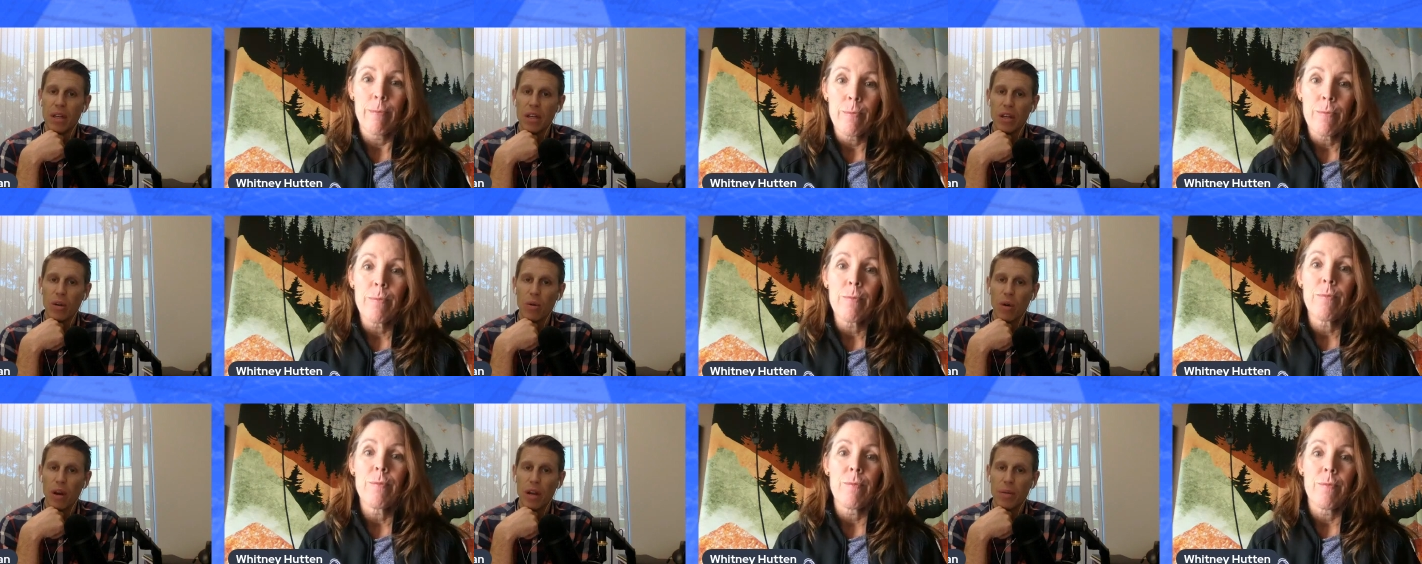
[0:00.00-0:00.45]

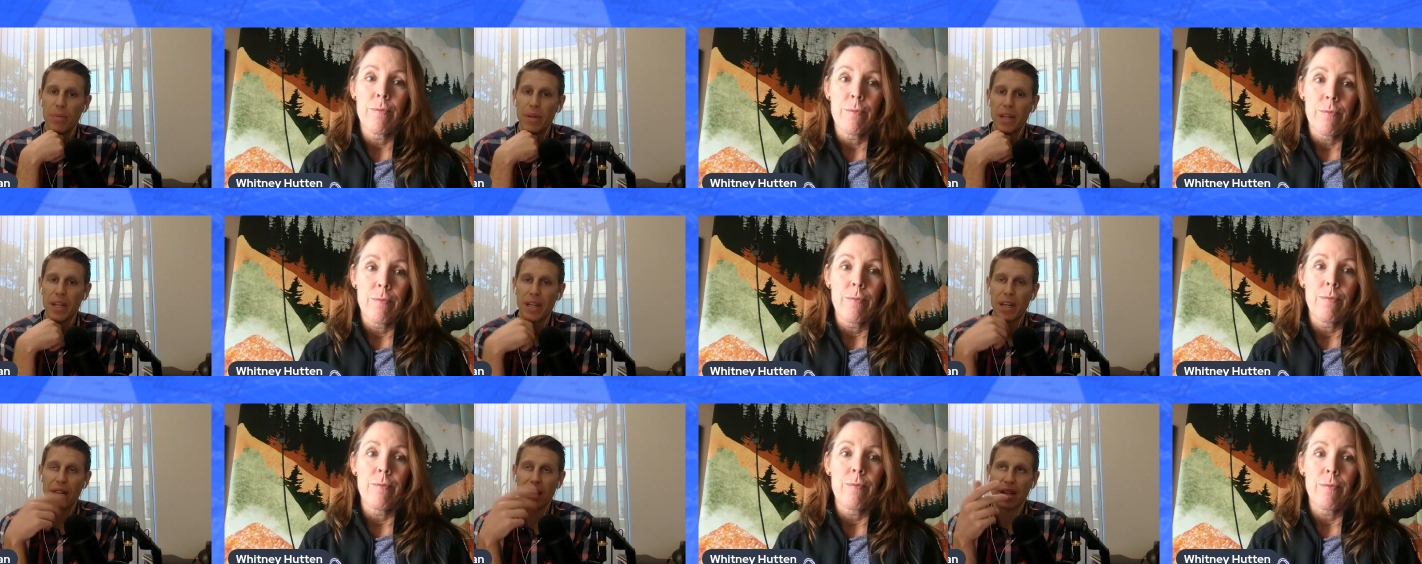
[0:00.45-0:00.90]
Speaker 1: quite a
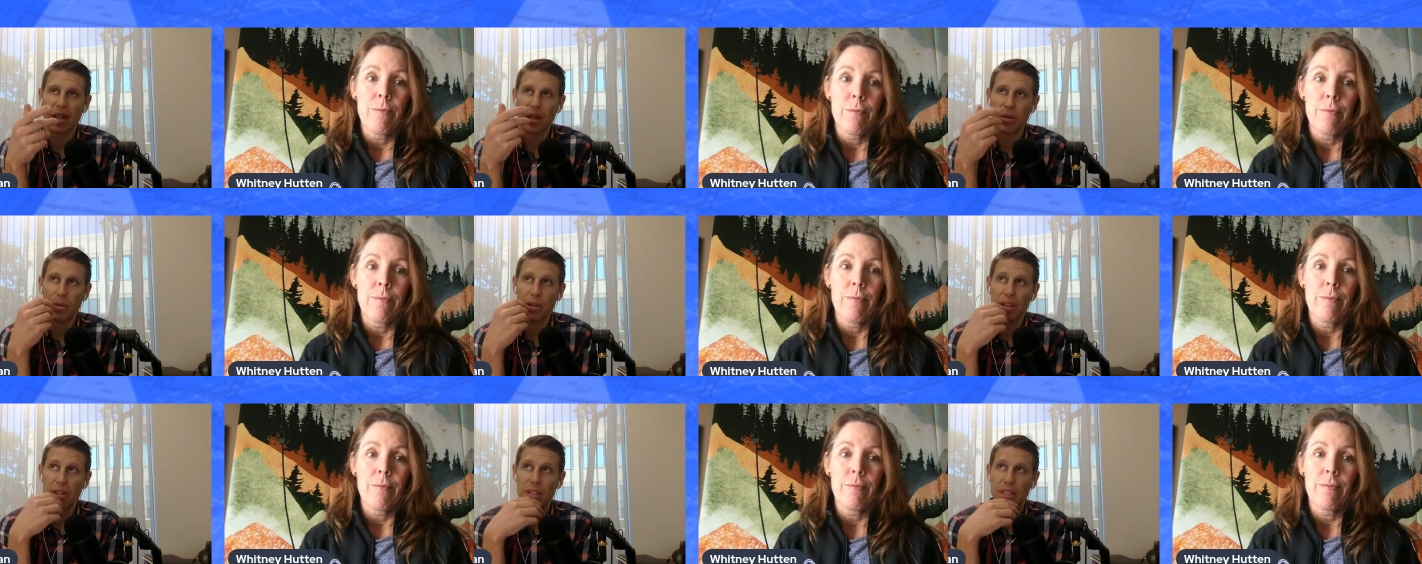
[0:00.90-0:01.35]
bit, kind of like
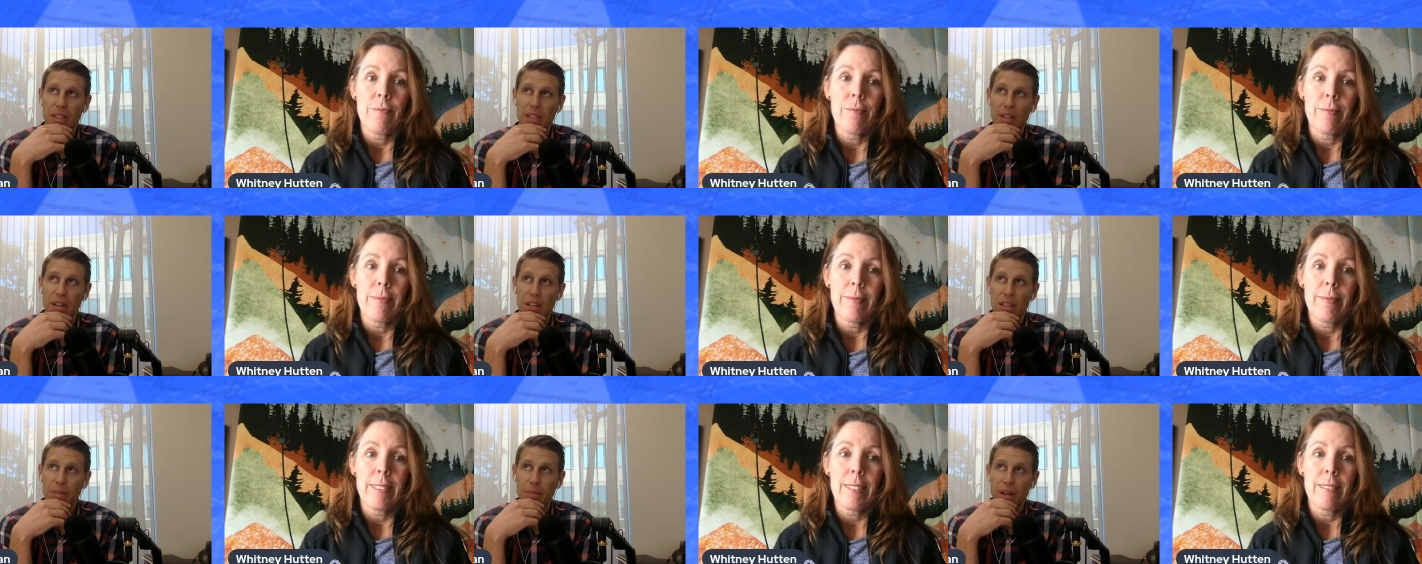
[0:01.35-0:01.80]
what you just
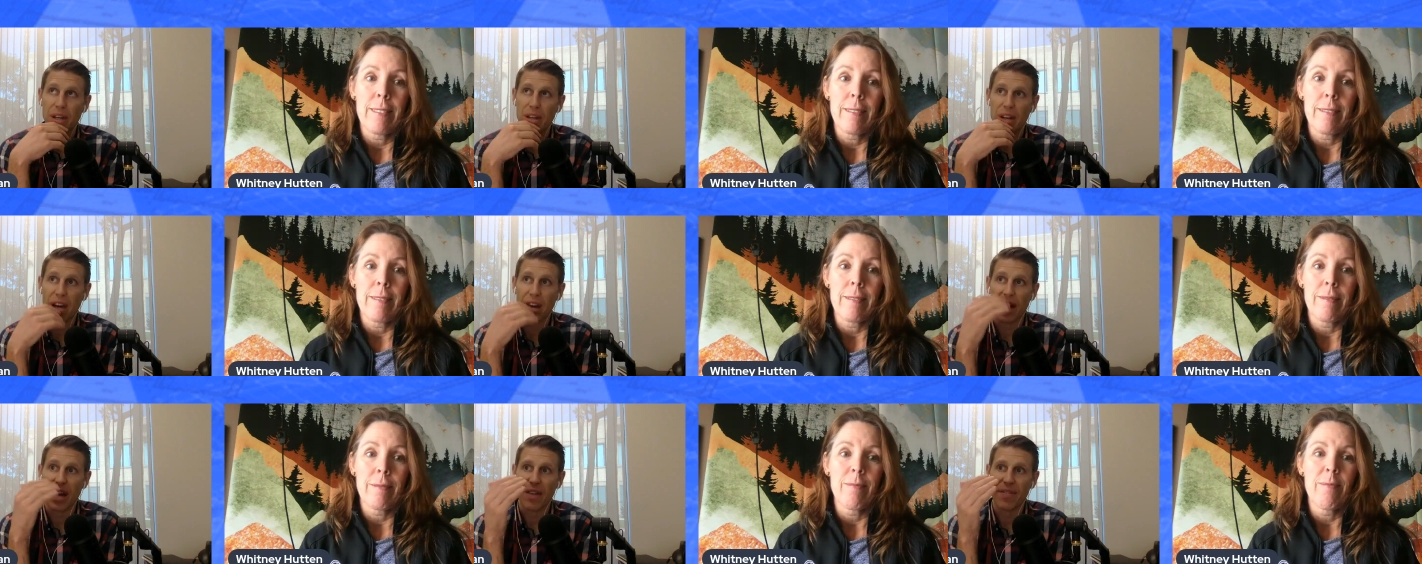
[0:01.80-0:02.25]
talked about,
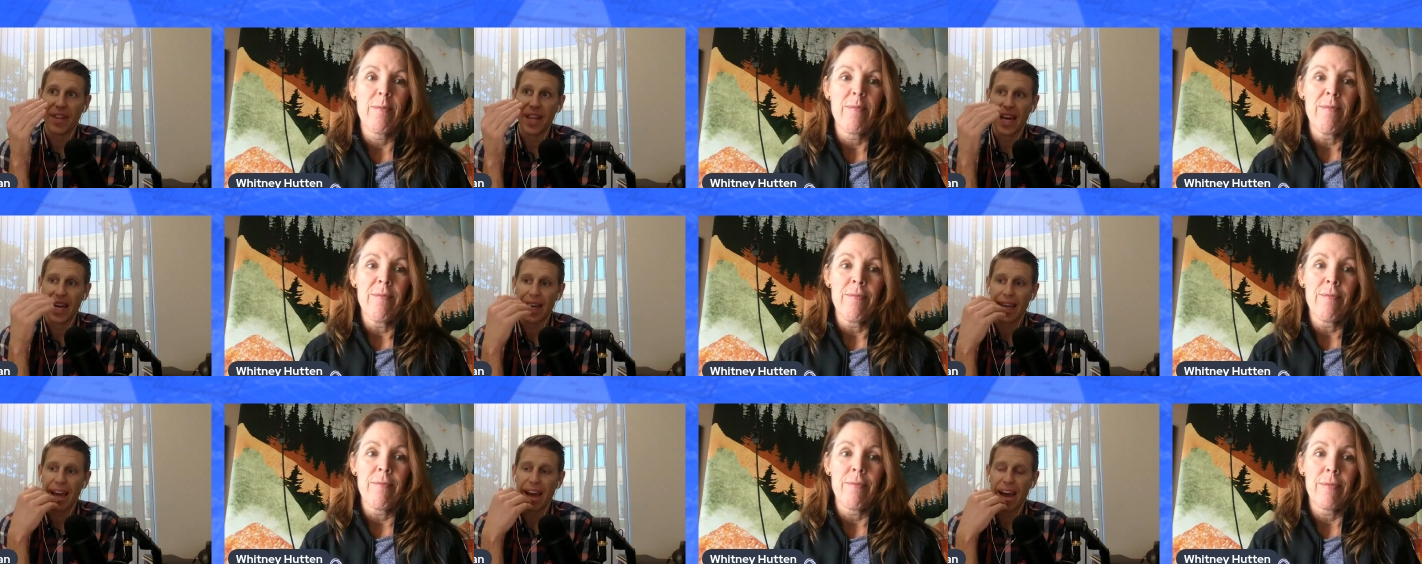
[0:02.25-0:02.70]
not having
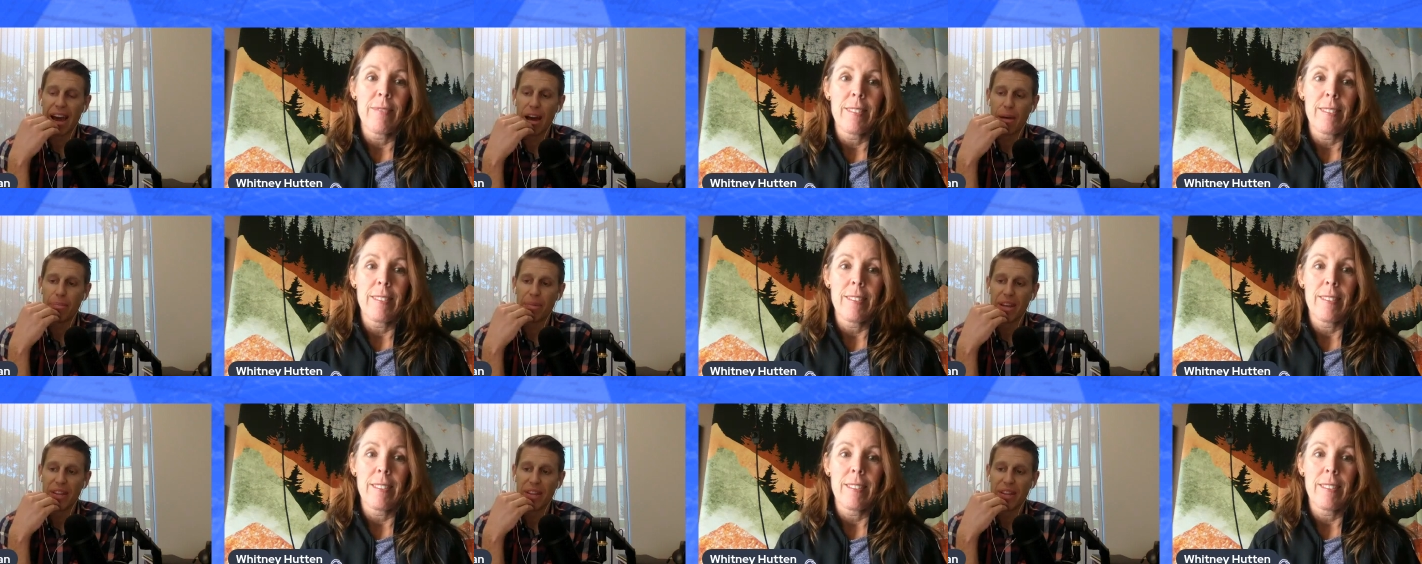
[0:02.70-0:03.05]
that cap.